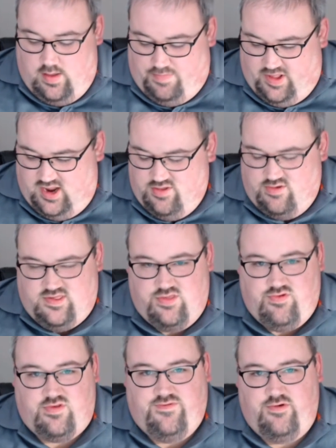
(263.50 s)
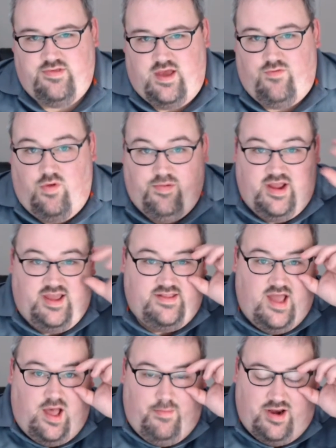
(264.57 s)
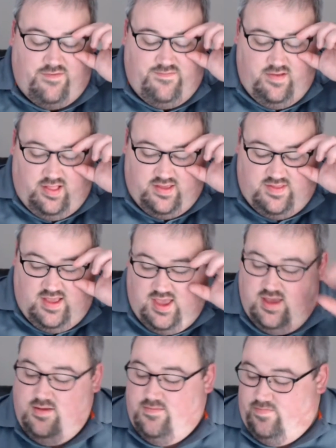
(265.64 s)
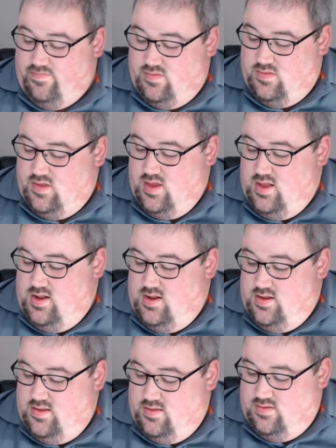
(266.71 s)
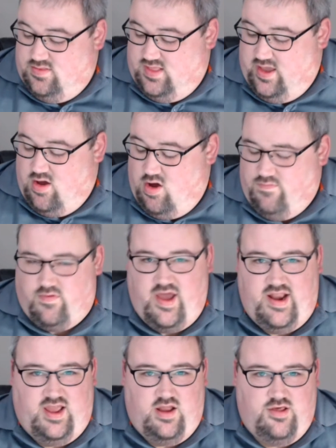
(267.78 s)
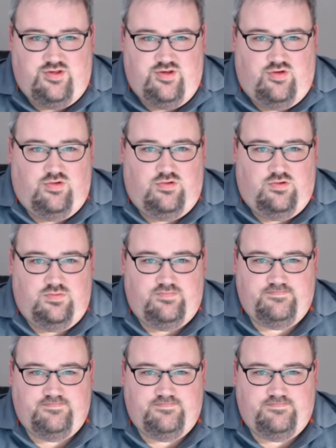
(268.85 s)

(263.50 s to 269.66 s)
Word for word: plenty of those citrus fruits, and we'll break it down. But I feel like the the overriding initial